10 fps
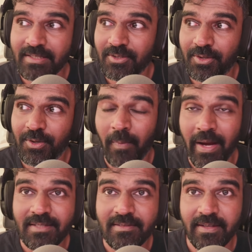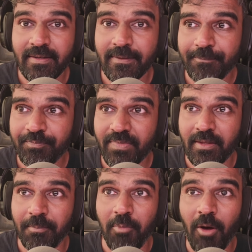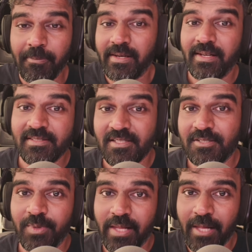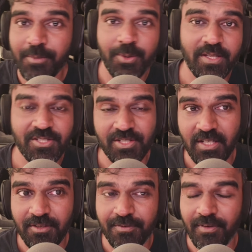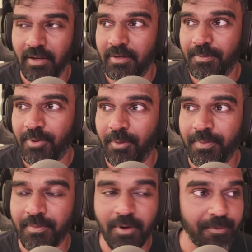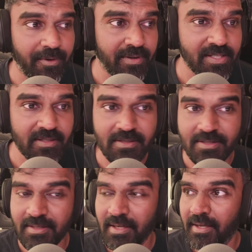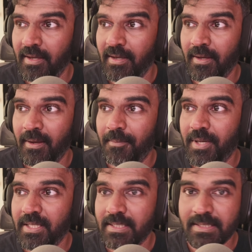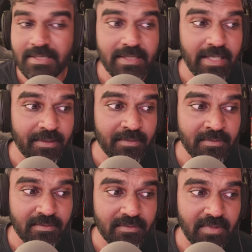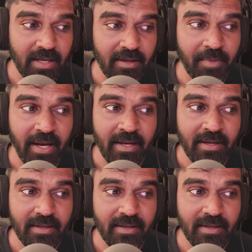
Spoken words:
So you might think the popular lenses will help you achieve proper results, but in my